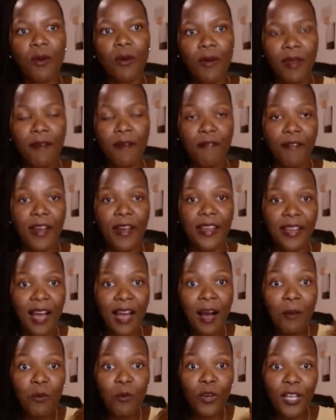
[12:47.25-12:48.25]
okay, fine,
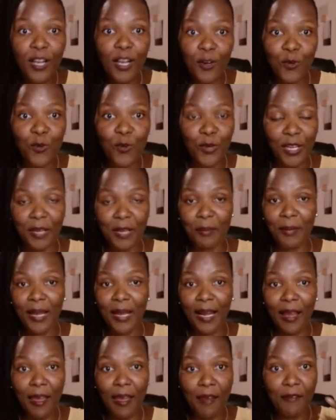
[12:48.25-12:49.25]
I'm gonna look at my
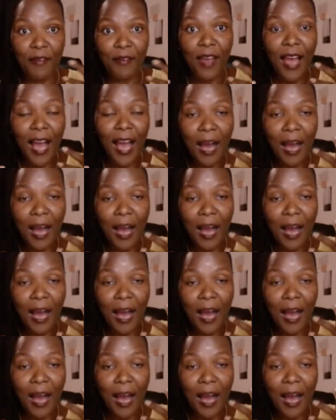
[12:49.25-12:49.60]
life,